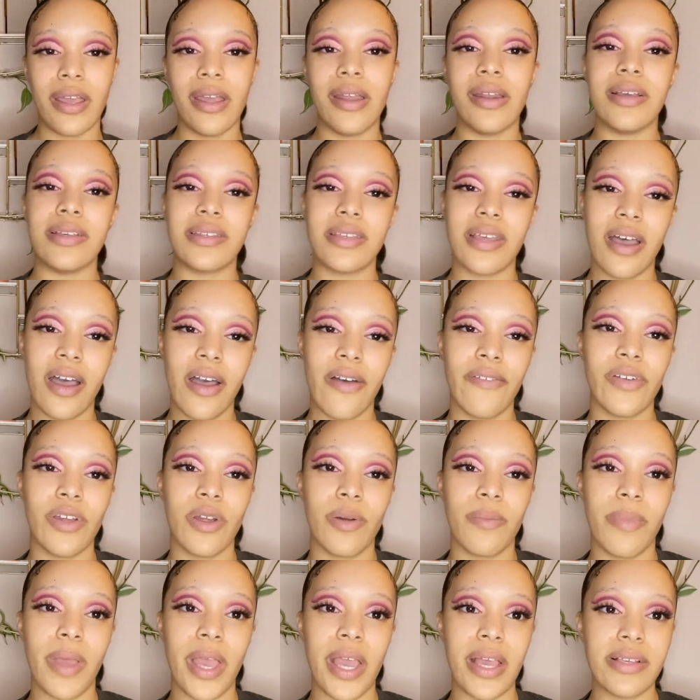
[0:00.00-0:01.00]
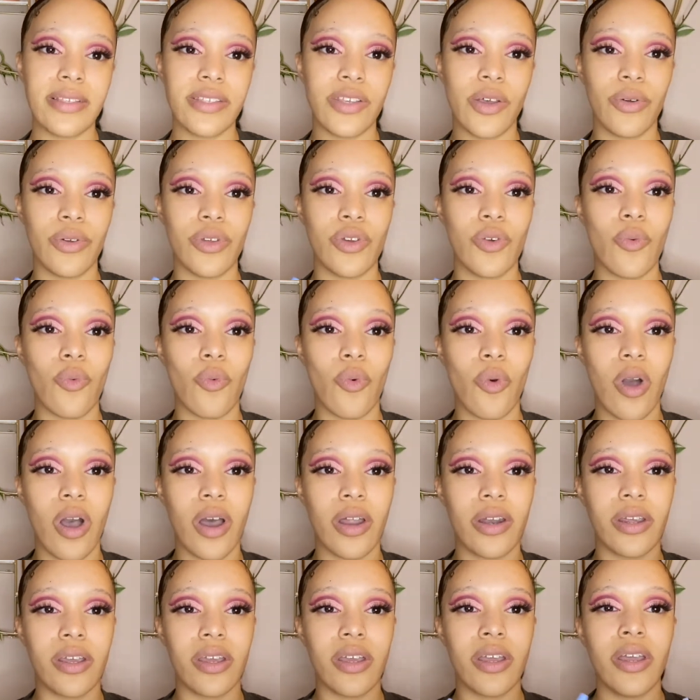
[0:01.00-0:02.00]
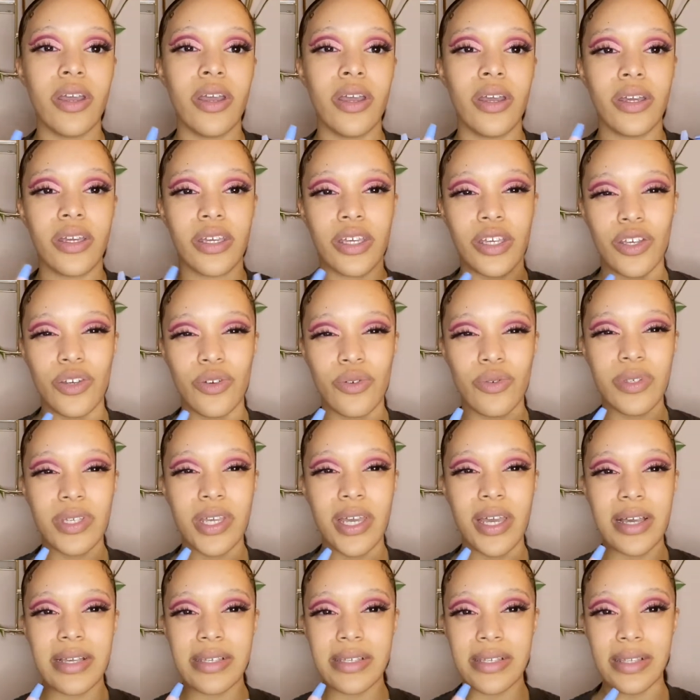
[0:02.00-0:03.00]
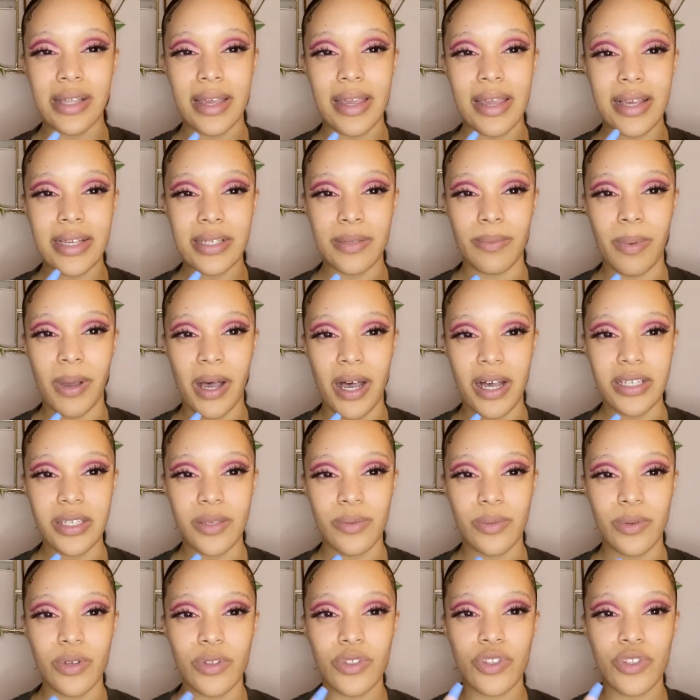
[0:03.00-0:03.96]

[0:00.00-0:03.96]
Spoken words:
It is a heavier base, so you want to use it as light as possible.